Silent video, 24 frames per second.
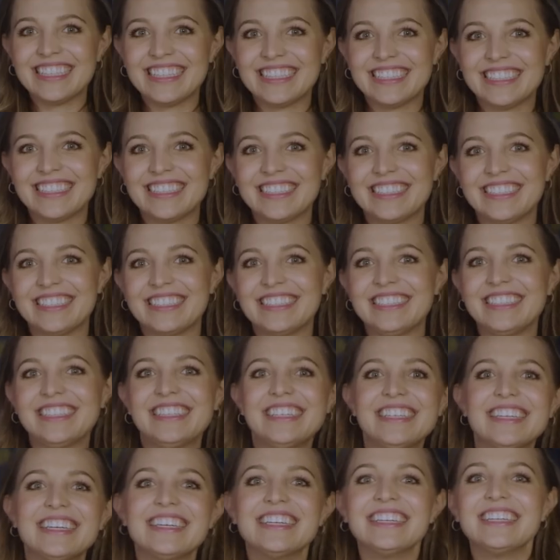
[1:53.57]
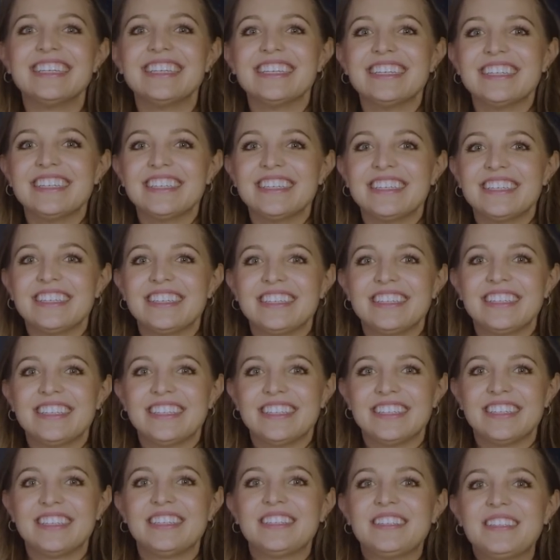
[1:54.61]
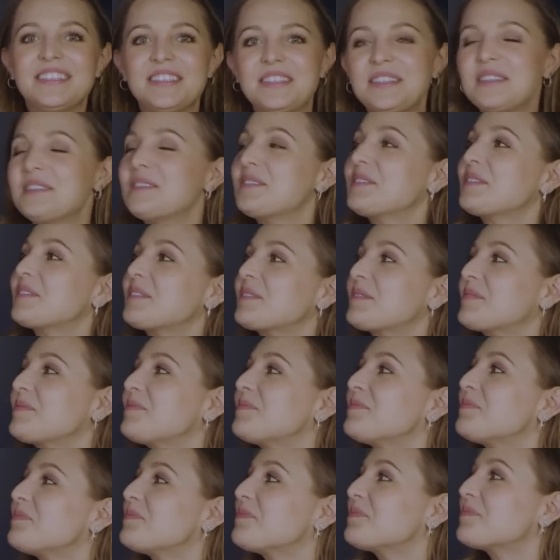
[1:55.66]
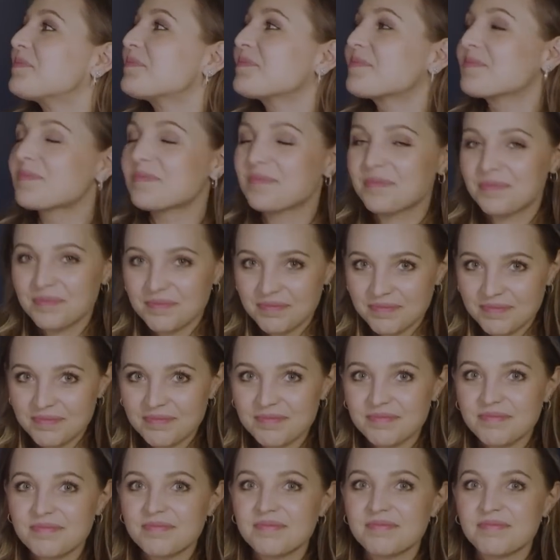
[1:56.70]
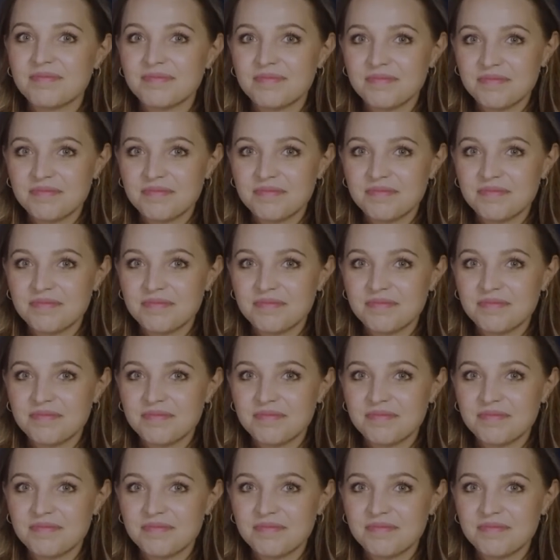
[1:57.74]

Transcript: (silent)